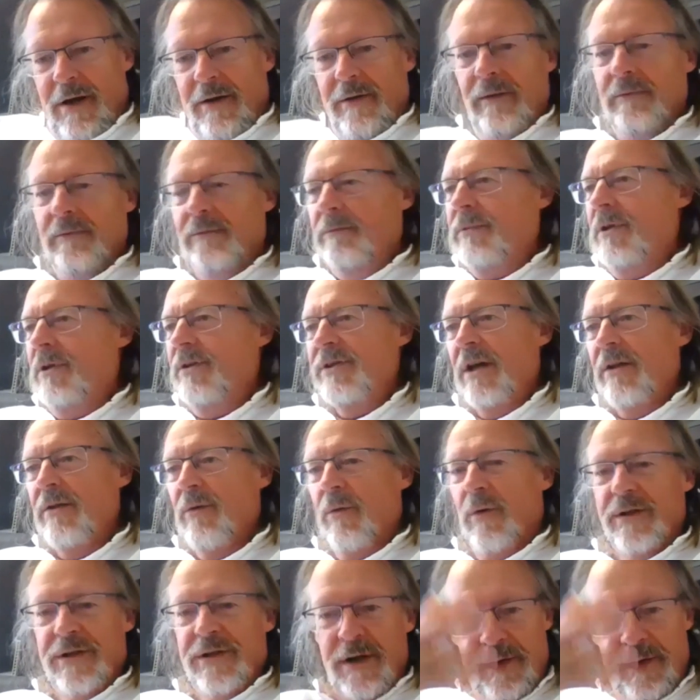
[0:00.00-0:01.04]
know, because
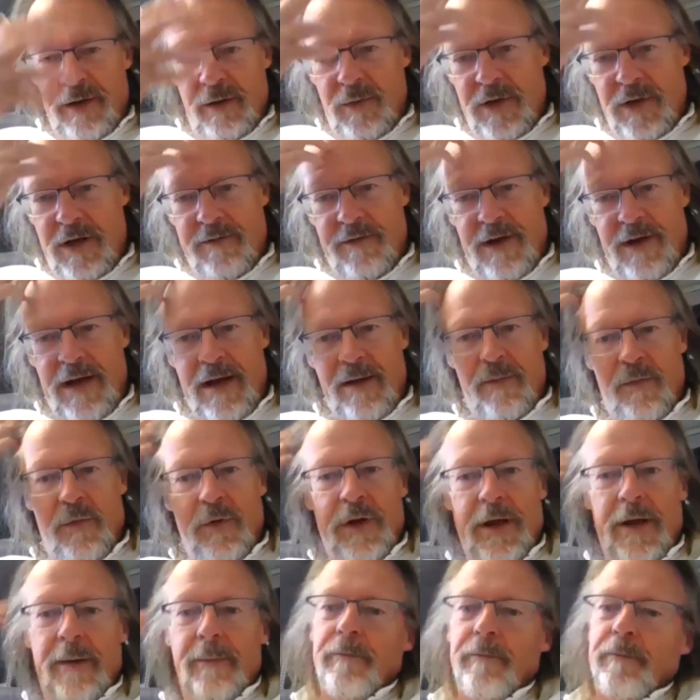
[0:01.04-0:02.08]
otherwise nothing would ever happen,
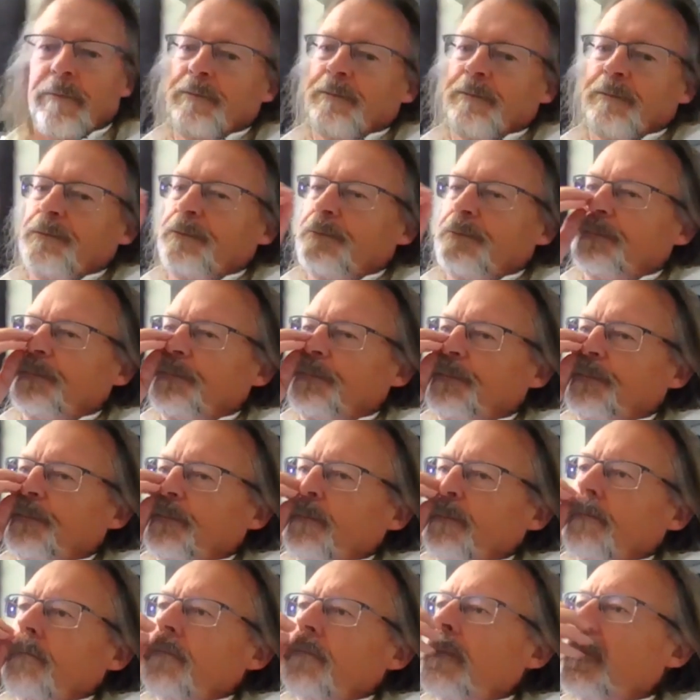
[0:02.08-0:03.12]
would it?
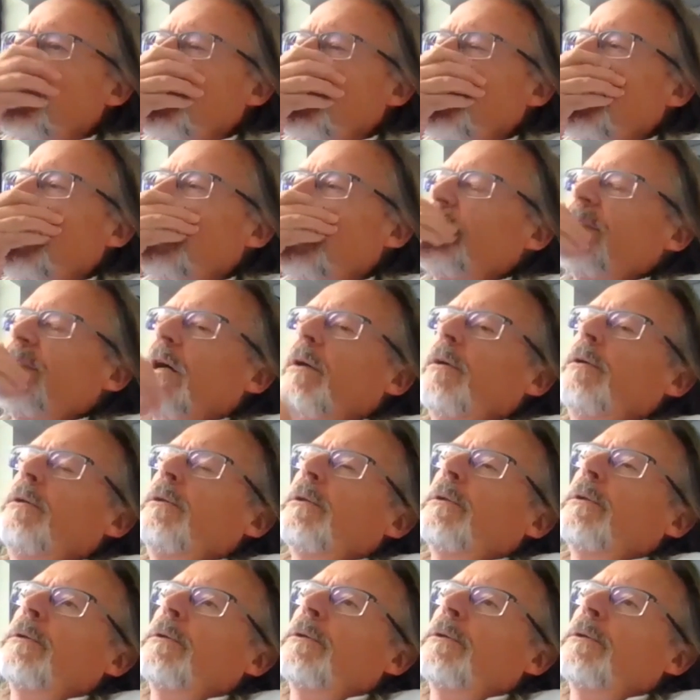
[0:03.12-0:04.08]
So